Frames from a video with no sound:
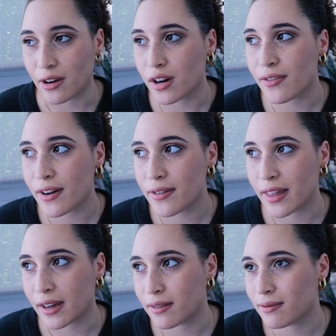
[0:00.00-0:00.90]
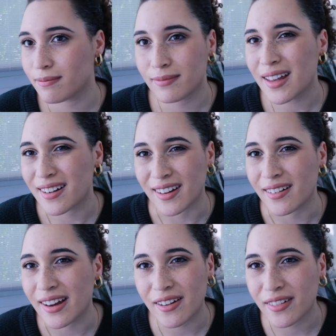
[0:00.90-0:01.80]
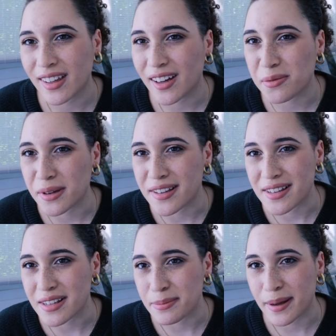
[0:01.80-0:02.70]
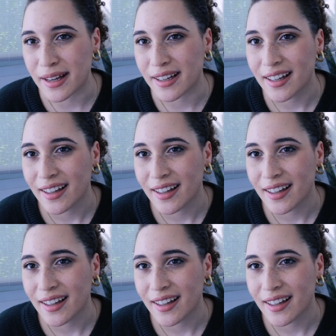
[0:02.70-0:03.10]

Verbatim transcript: Or if I were like, I don't know, I don't really go places, but